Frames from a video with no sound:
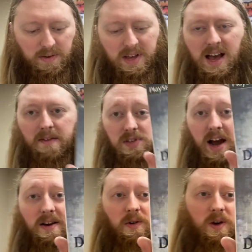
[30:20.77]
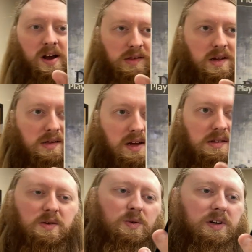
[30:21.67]
then we have Dino Crisis.
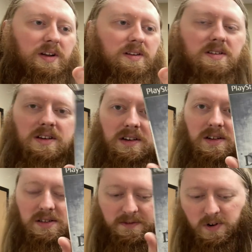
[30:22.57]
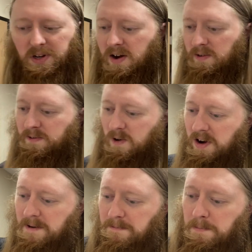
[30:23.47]
That's a cool looking different cover for it.